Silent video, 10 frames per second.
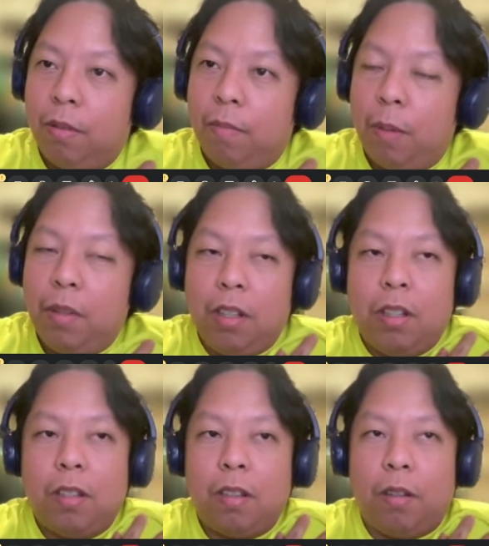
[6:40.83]
maybe this
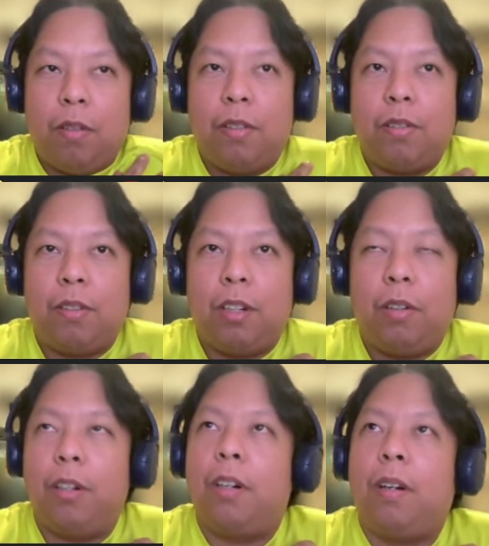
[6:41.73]
is a concern,
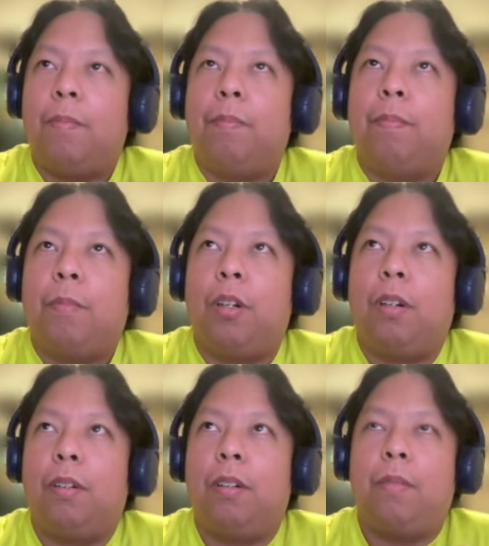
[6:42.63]
or
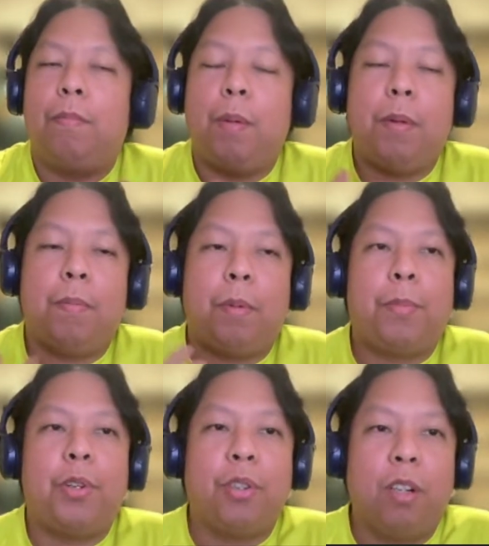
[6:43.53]
maybe a
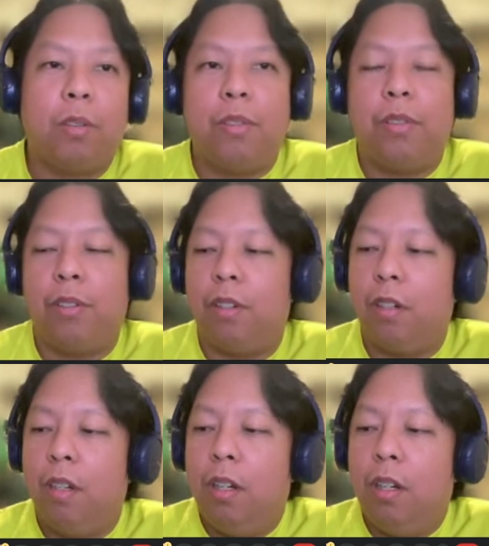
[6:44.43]
personal concern.